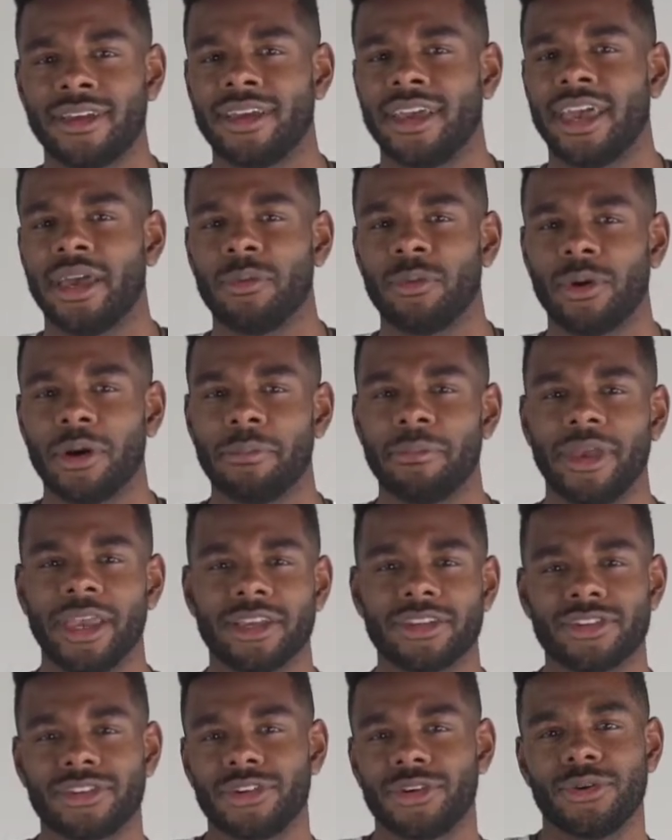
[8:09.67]
and what
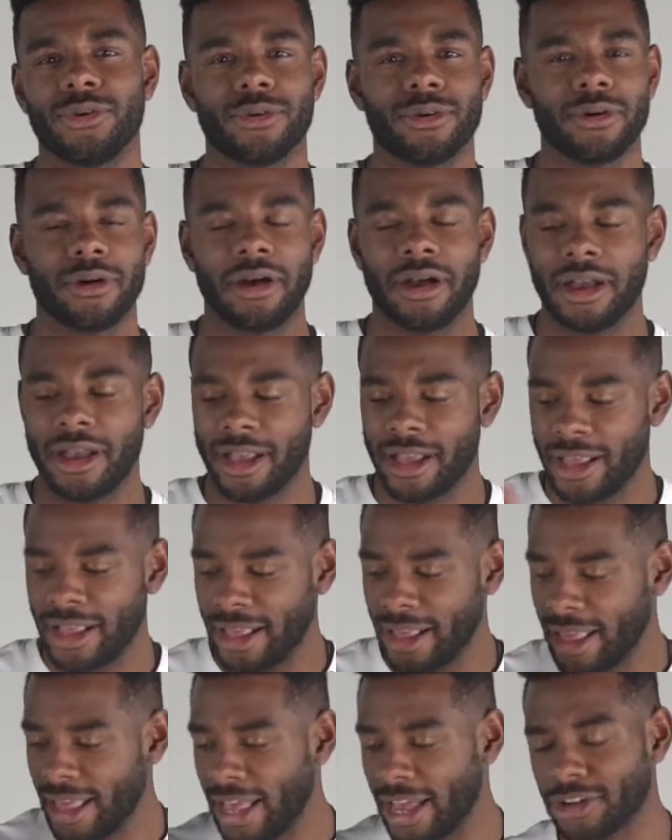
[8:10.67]
makes you
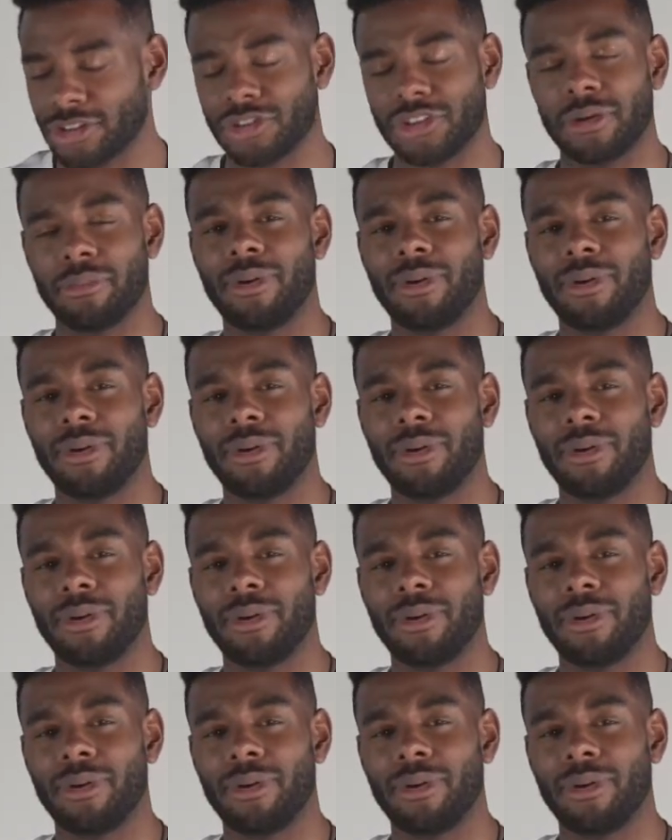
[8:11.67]
actually